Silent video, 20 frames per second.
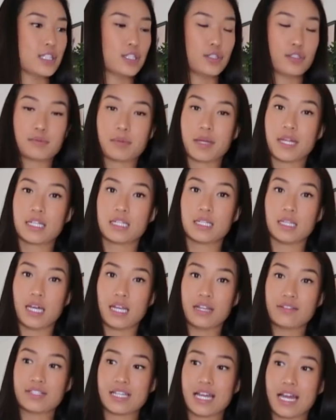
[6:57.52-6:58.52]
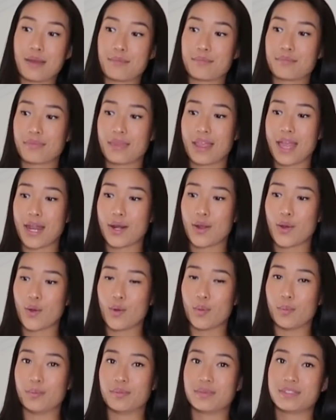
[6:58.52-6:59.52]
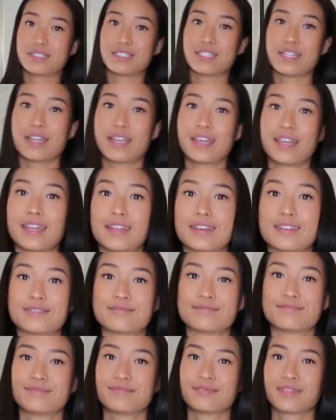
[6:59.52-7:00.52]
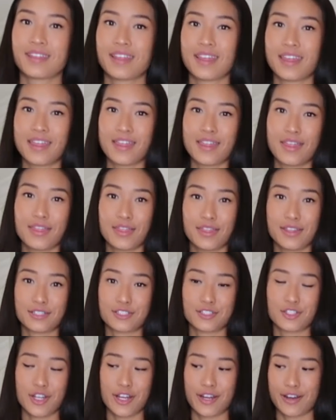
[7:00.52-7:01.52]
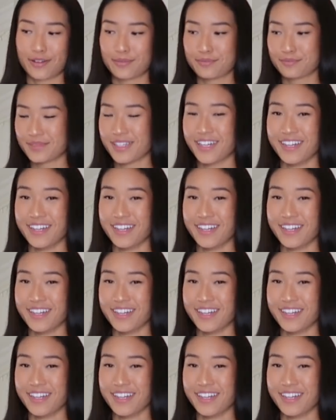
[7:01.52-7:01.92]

I do spend a lot of time at home sitting in this chair.